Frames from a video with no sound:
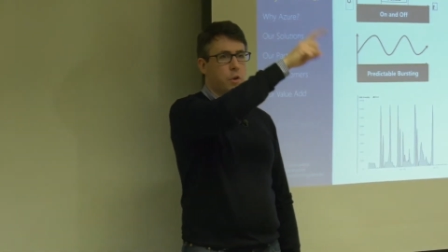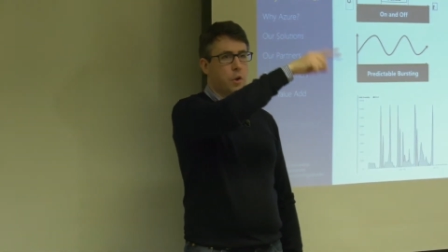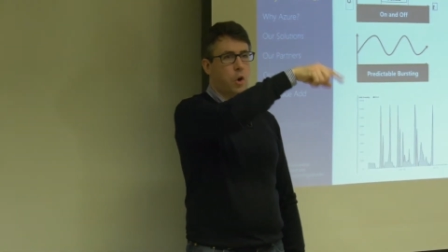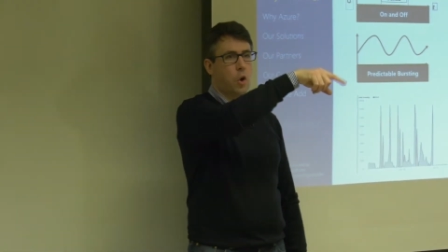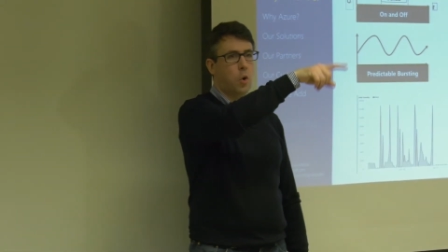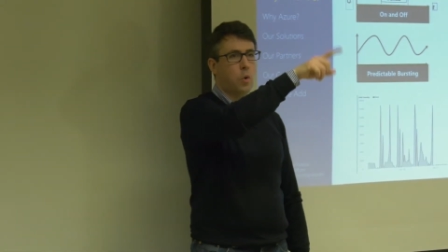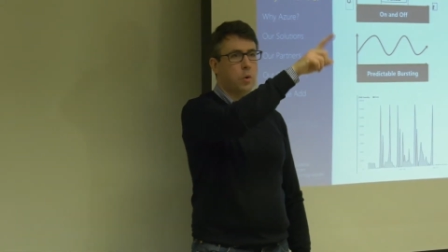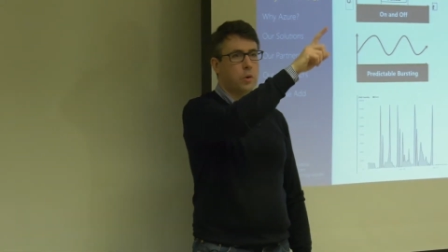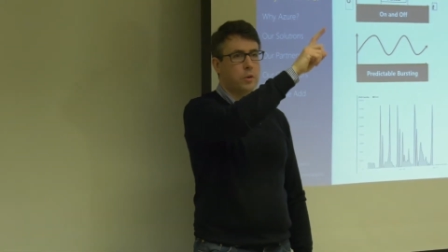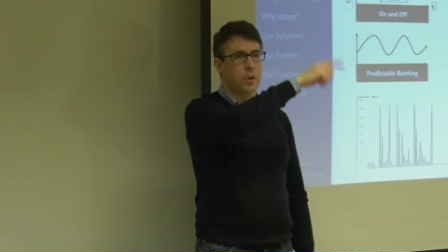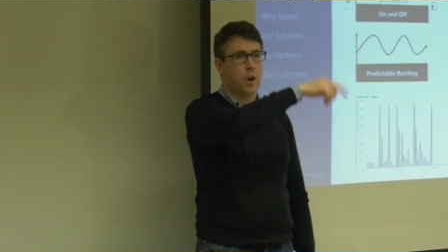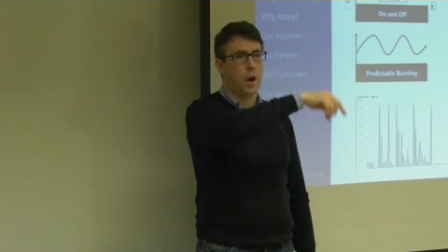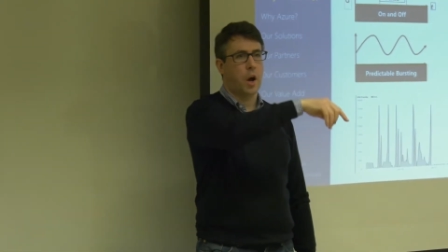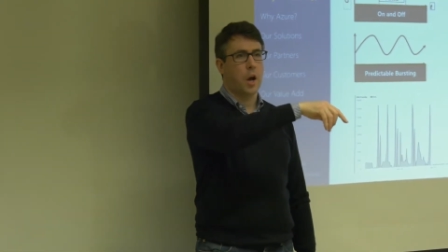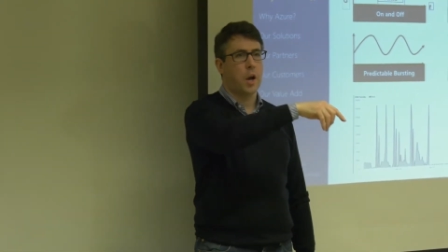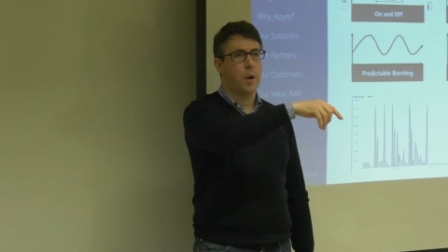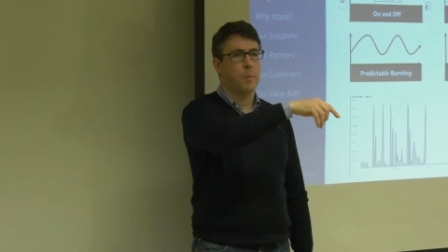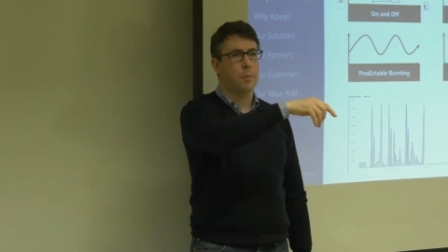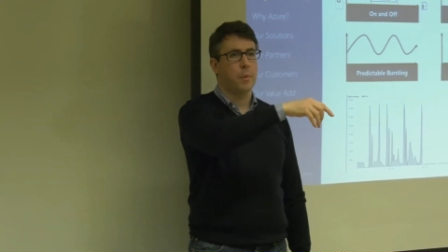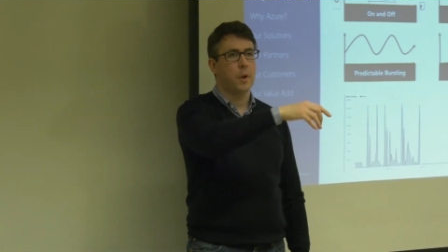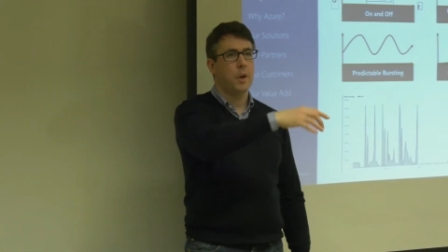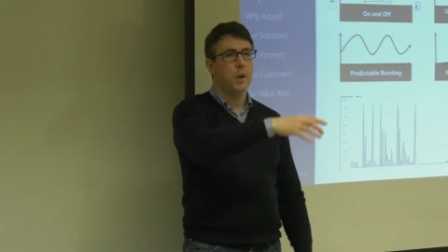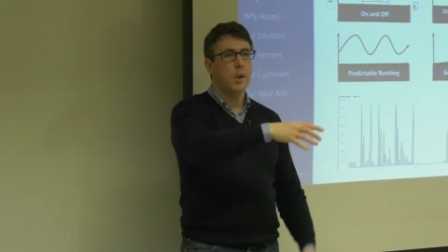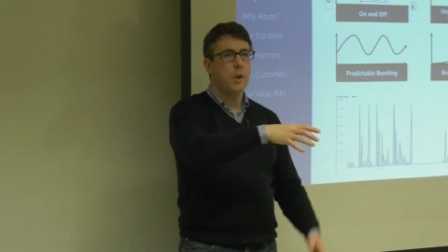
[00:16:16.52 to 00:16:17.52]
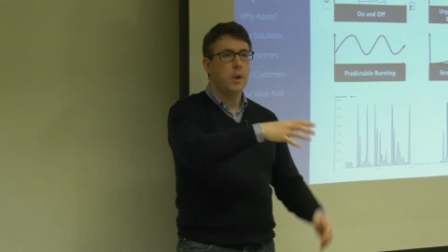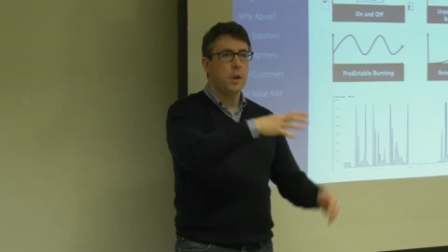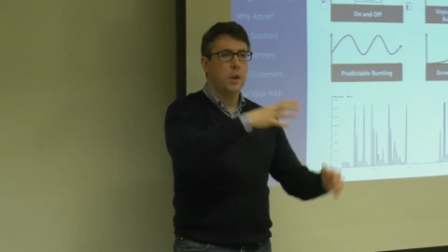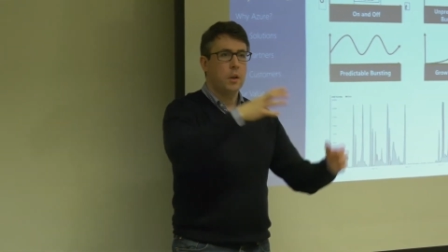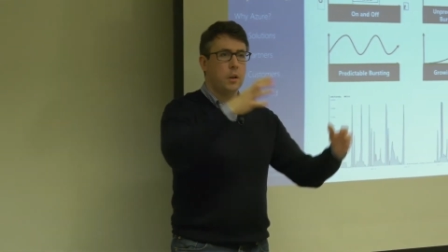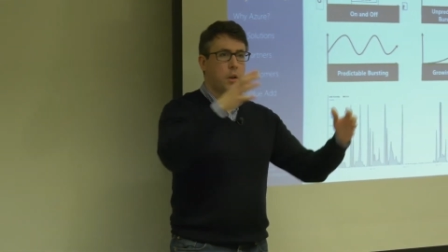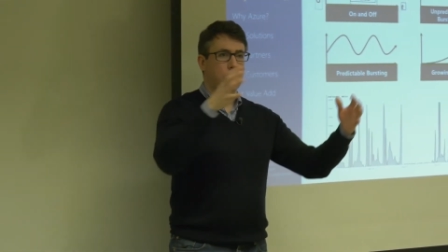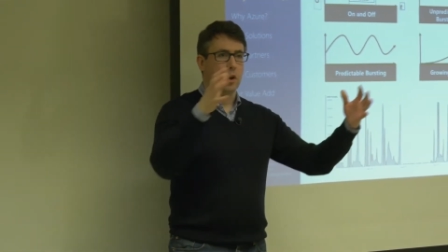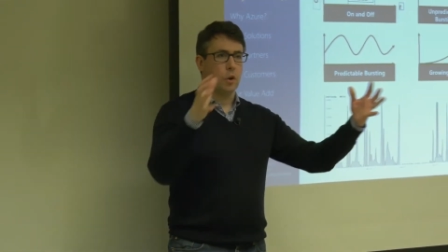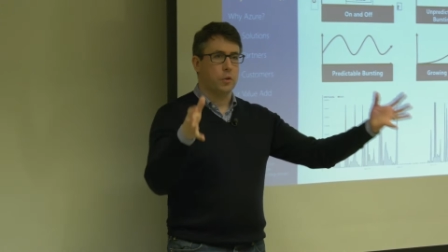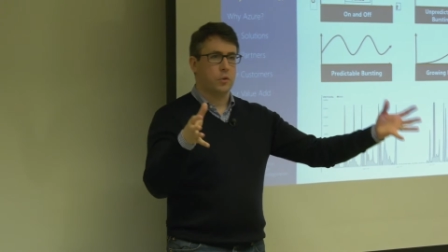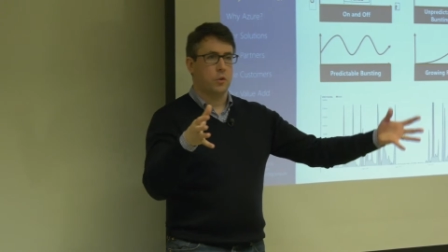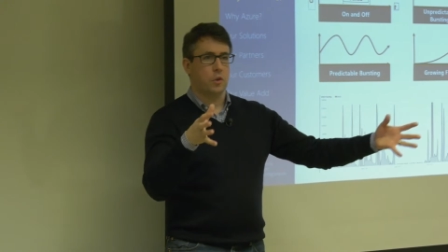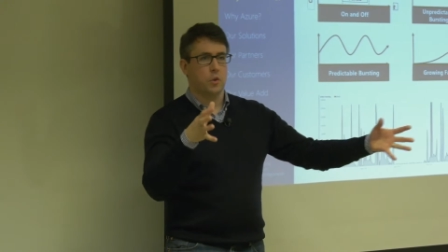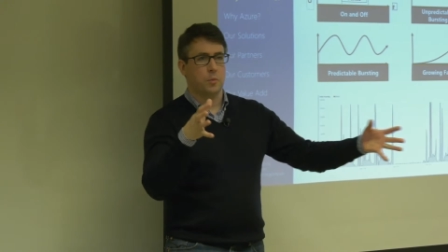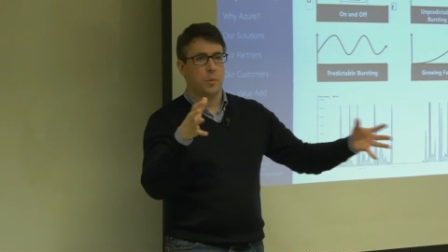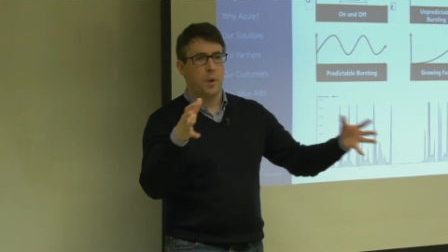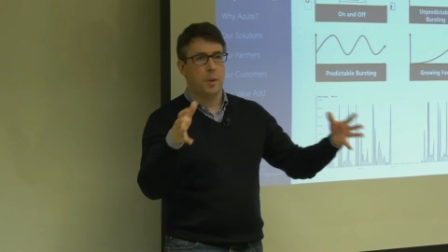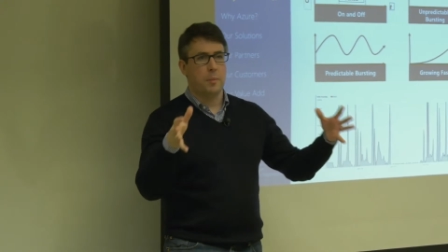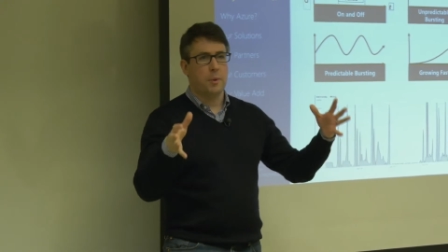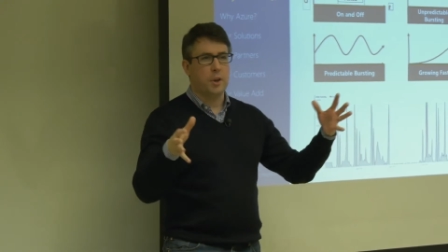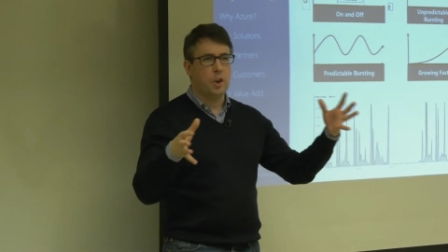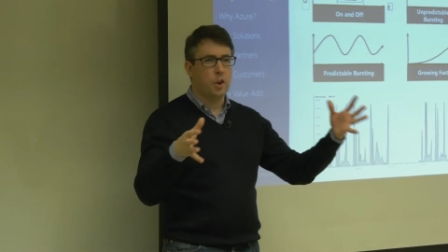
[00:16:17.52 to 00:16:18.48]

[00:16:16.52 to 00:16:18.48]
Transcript: the whole time. The cluster is maybe